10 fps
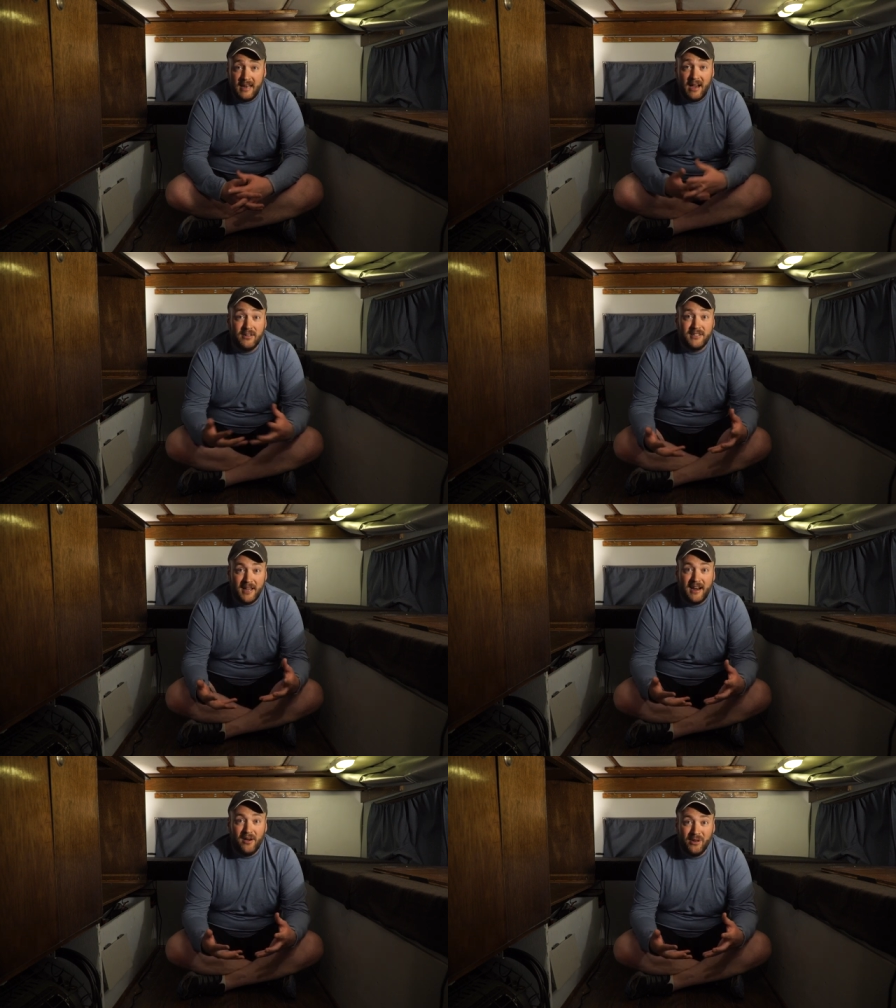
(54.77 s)
and how
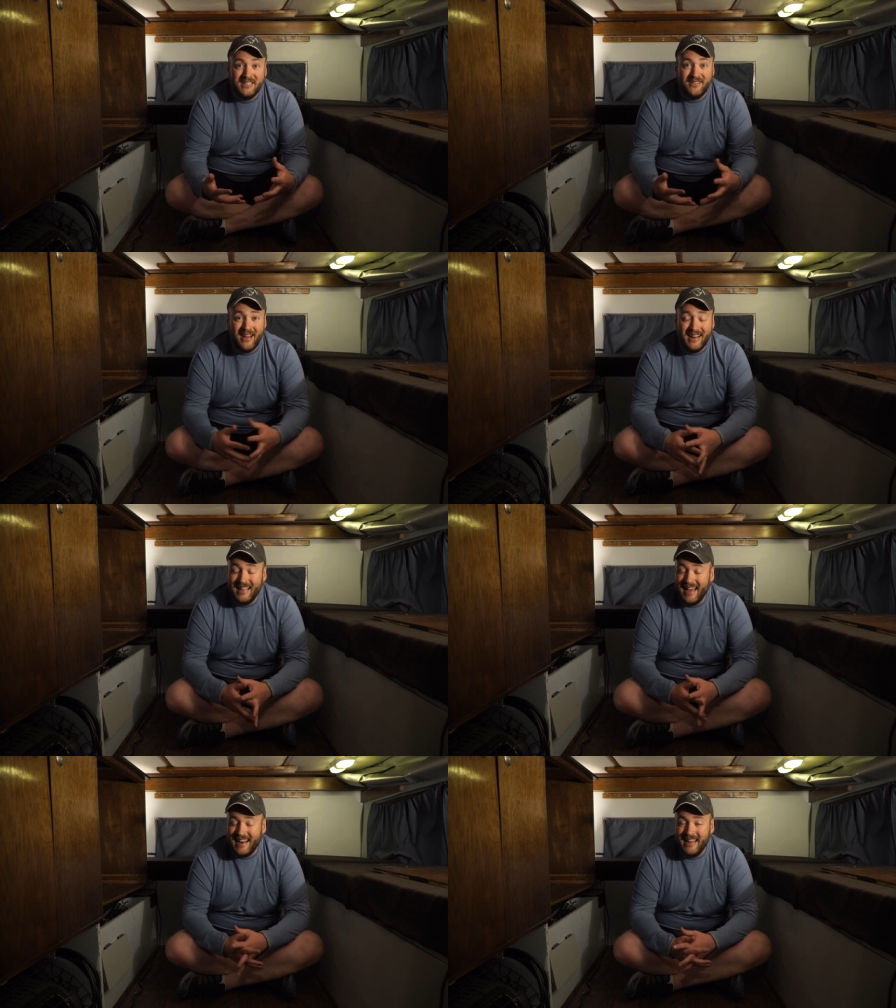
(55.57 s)
excited I was to finally
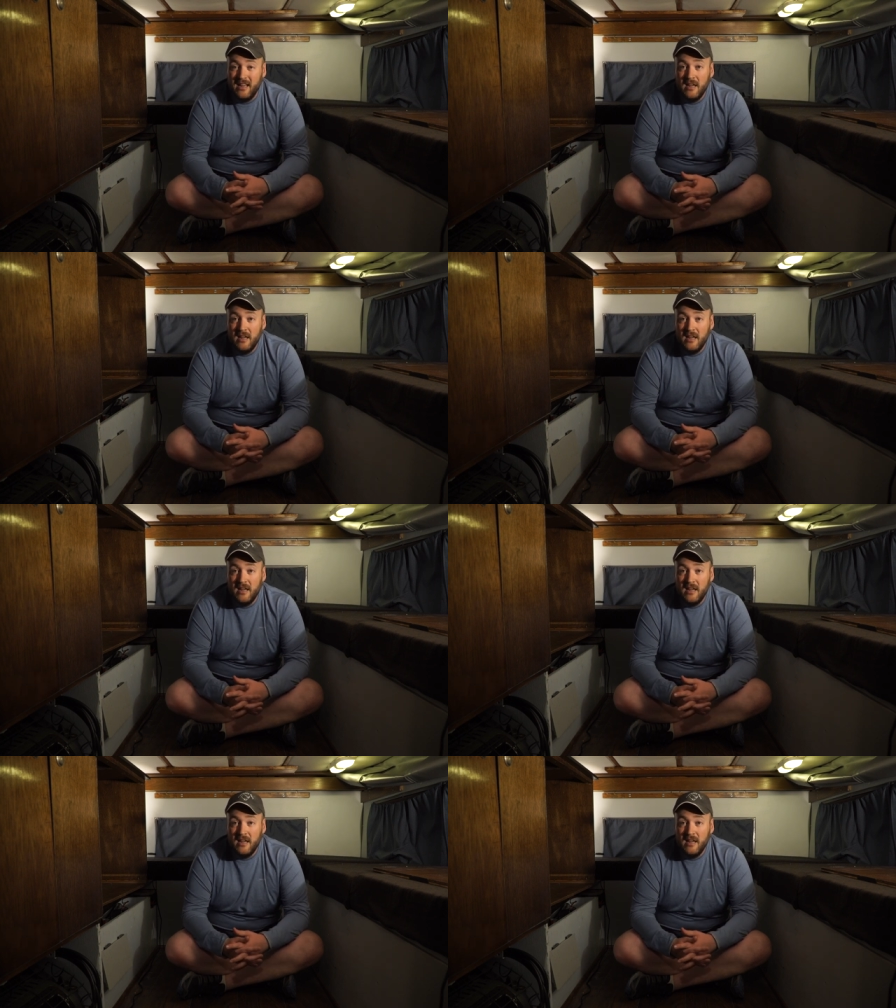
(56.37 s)
get it.